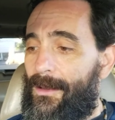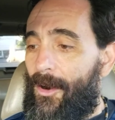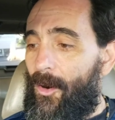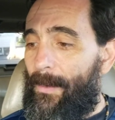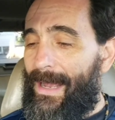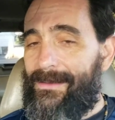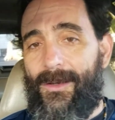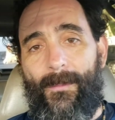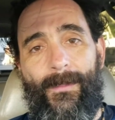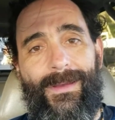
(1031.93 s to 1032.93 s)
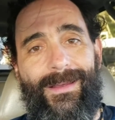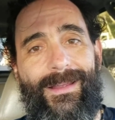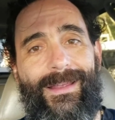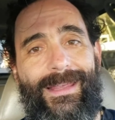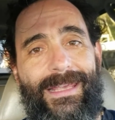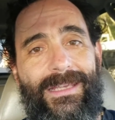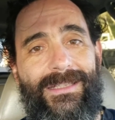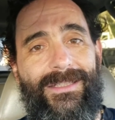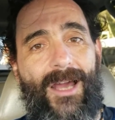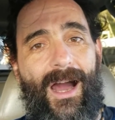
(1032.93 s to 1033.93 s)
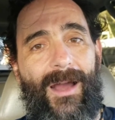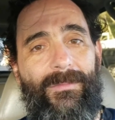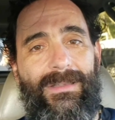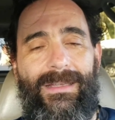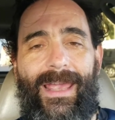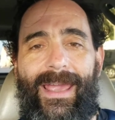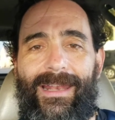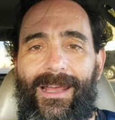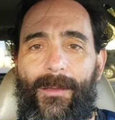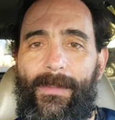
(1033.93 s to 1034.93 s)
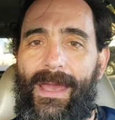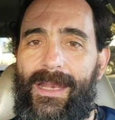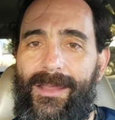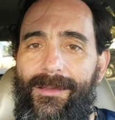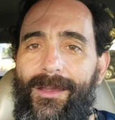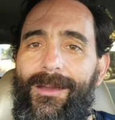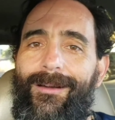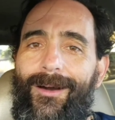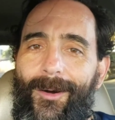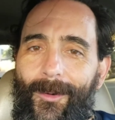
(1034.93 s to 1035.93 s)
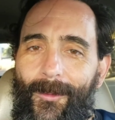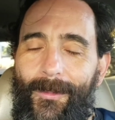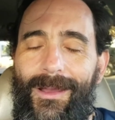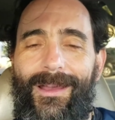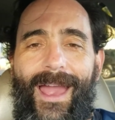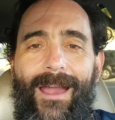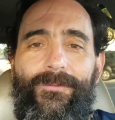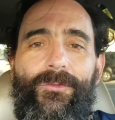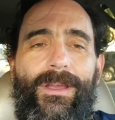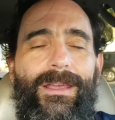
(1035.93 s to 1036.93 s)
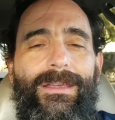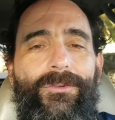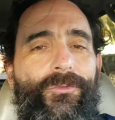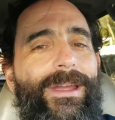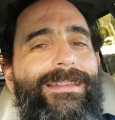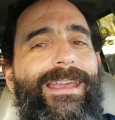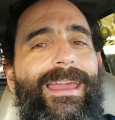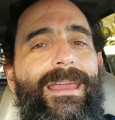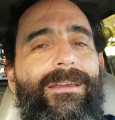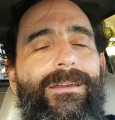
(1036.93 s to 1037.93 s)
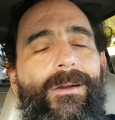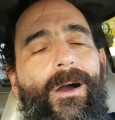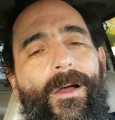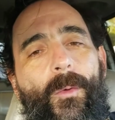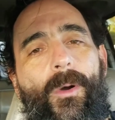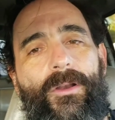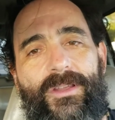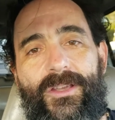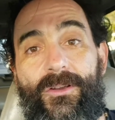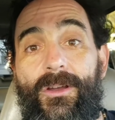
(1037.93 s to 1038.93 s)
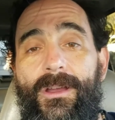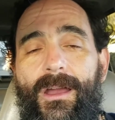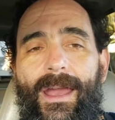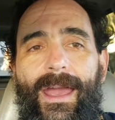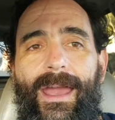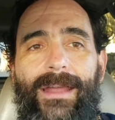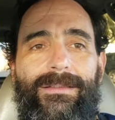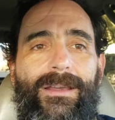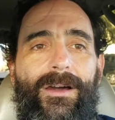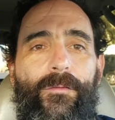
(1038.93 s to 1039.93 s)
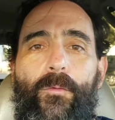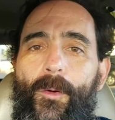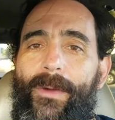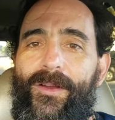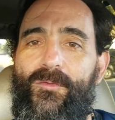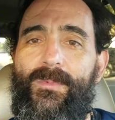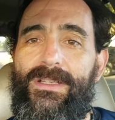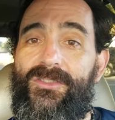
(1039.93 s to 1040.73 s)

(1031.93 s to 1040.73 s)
all packed up in Omni, and I'm heading home after a great day on the water here at Fort Myers Beach.